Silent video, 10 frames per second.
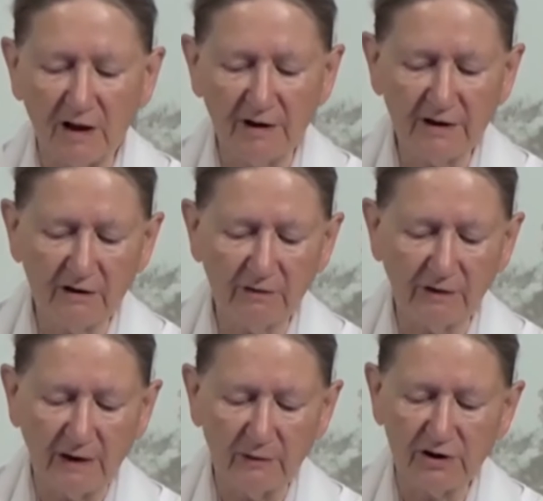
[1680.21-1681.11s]
And there are
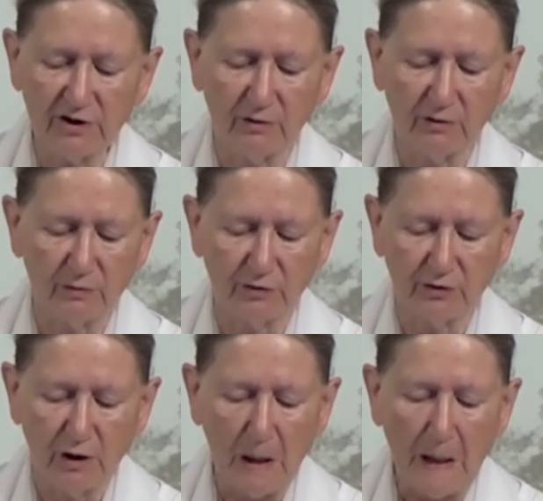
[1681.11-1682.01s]
flower shows
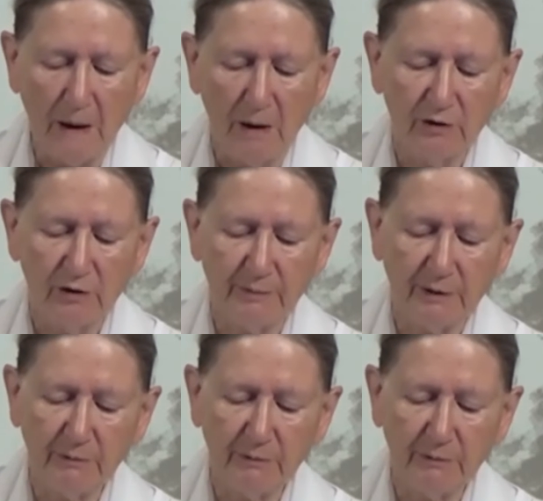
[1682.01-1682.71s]
where people